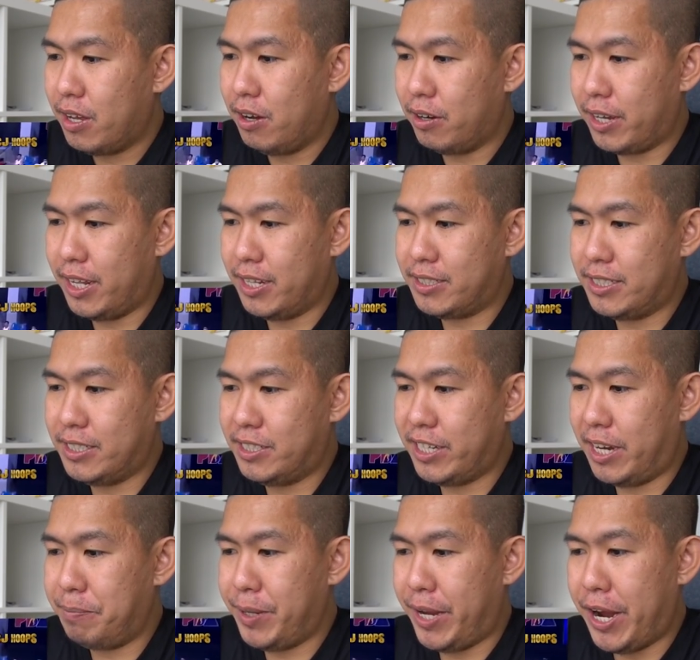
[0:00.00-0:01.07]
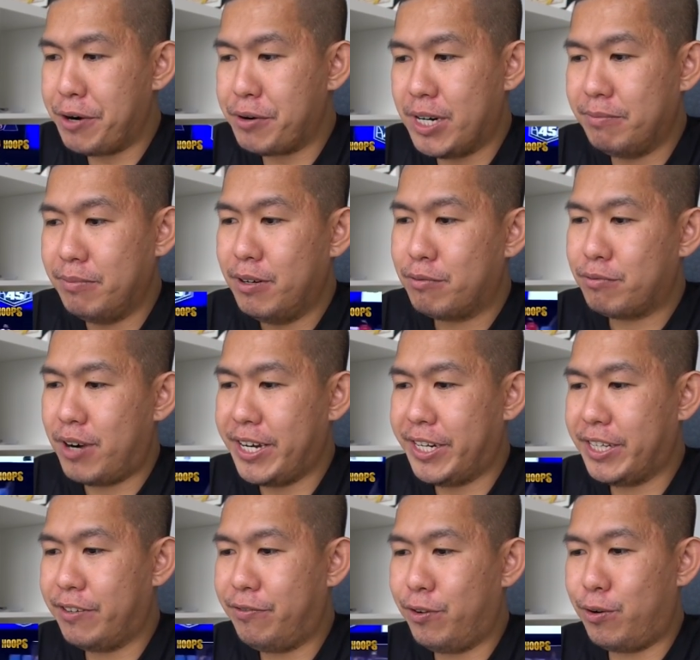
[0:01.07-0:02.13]
Okay, let's see. JP Erram
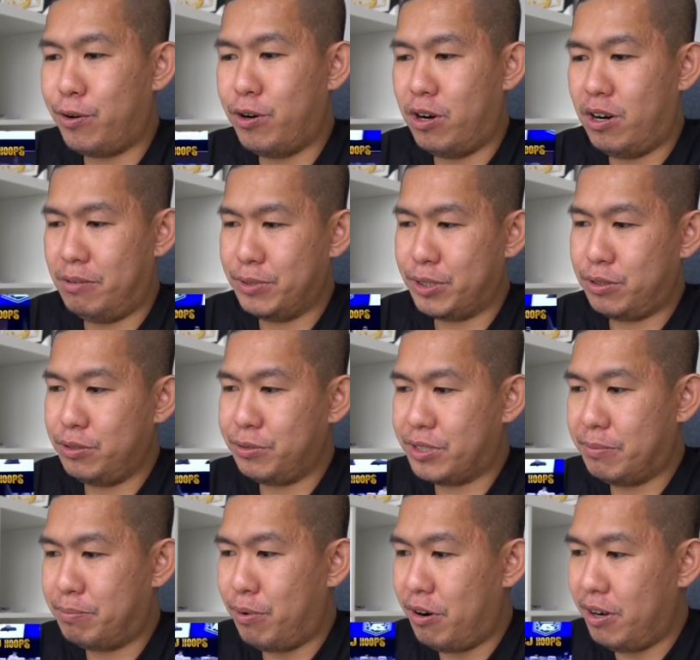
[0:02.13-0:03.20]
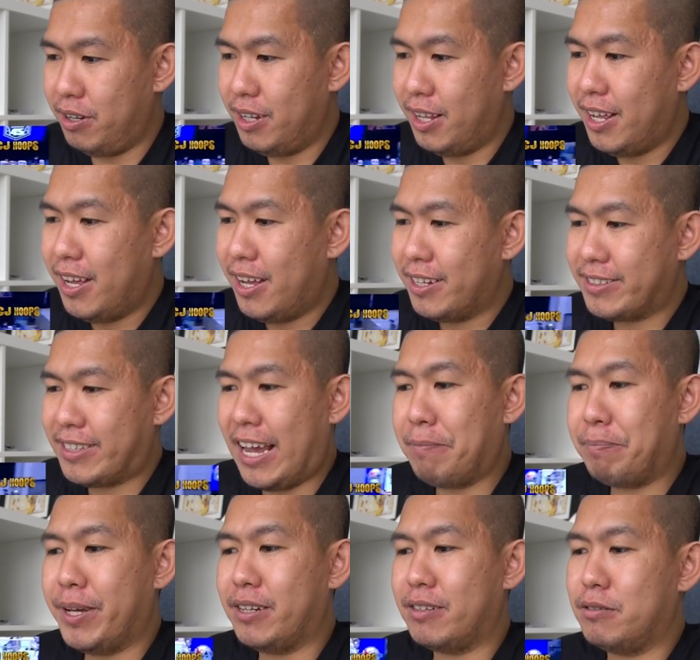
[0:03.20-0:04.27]
running the floor. Oh, almost lose the ball.
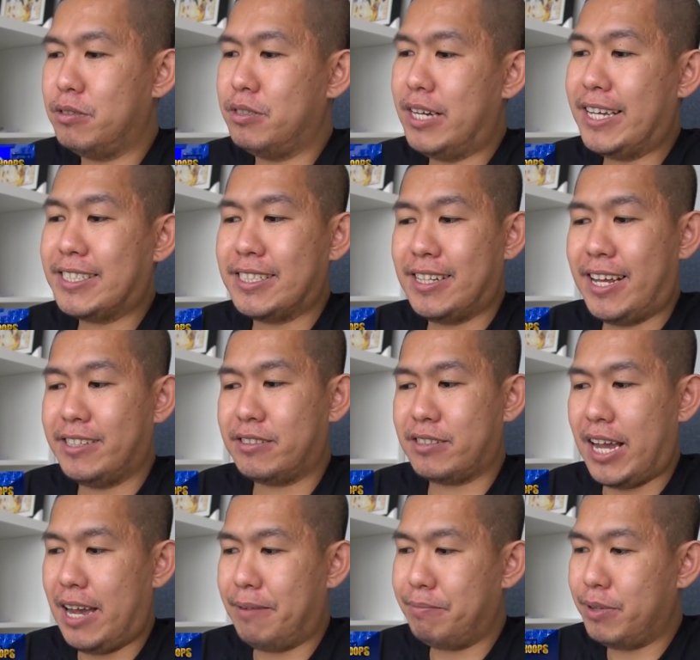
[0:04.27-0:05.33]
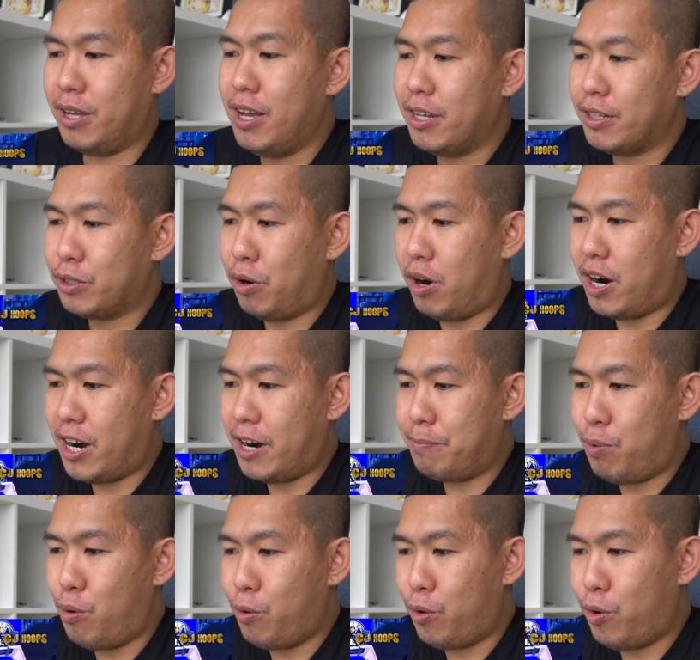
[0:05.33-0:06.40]
Tap it. Oh, that's a nice tap to R
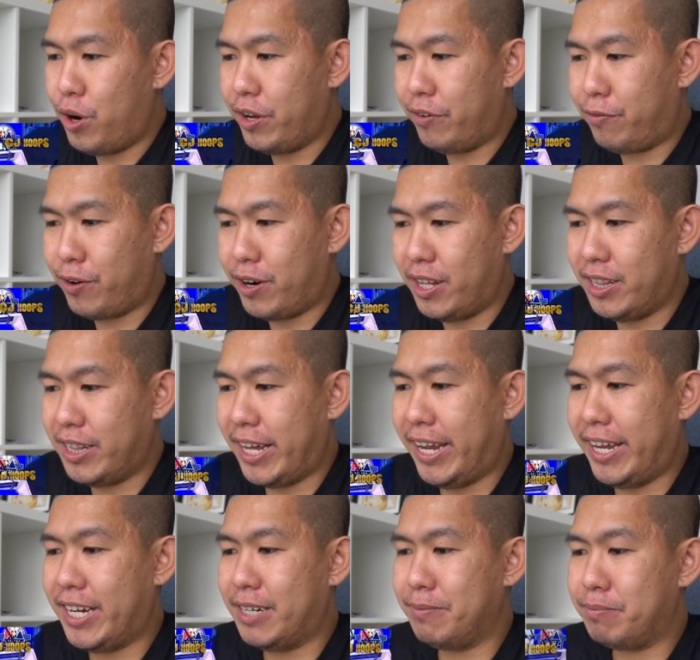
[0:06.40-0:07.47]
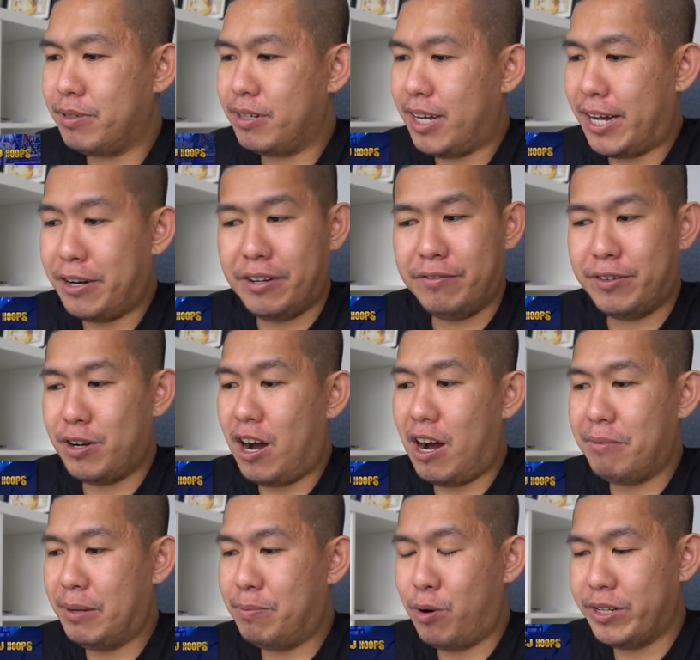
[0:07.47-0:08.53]
Pogoy for a layup. I don't even know how
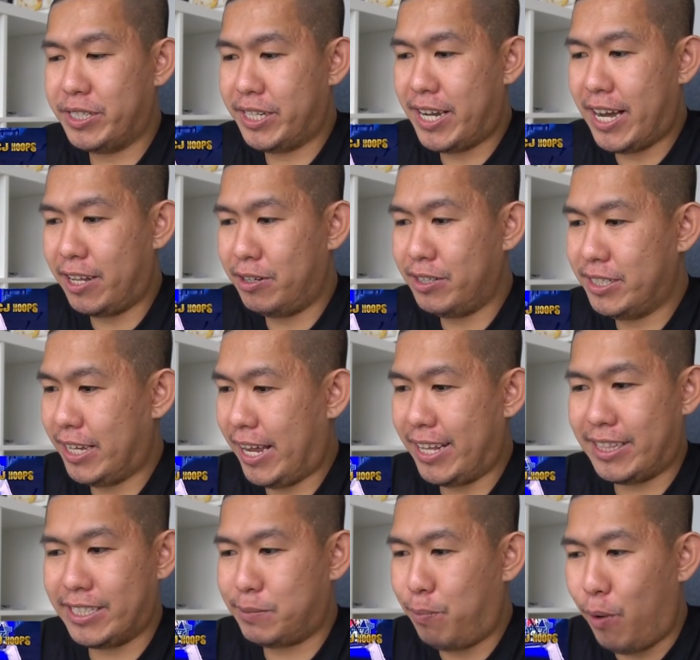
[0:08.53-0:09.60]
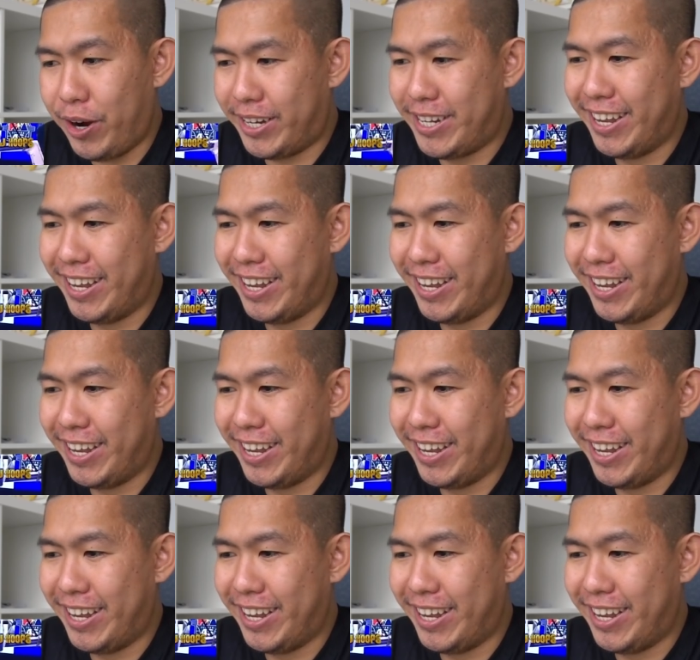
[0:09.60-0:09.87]
many points he got on the, at this point.